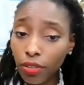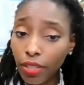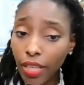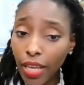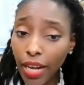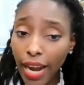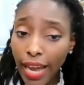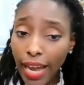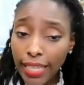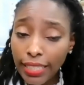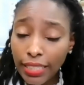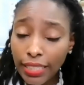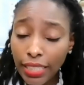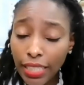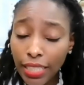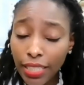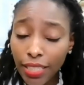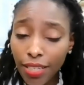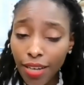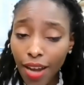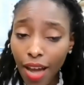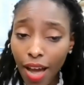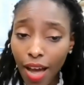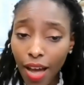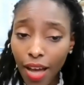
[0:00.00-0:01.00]
that I did
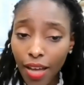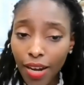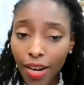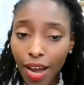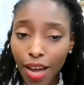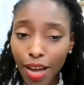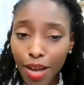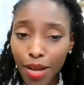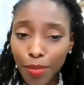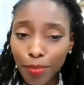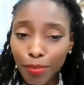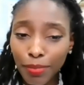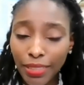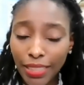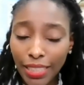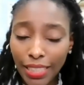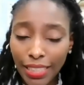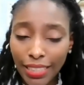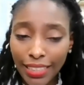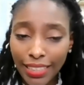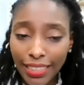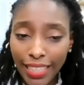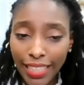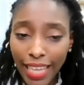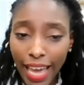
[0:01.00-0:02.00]
not
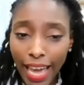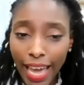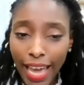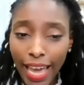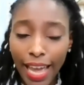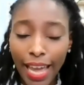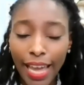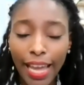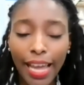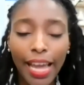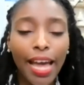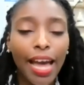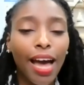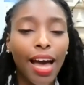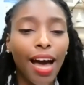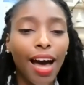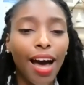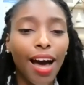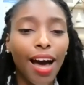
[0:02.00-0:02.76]
today,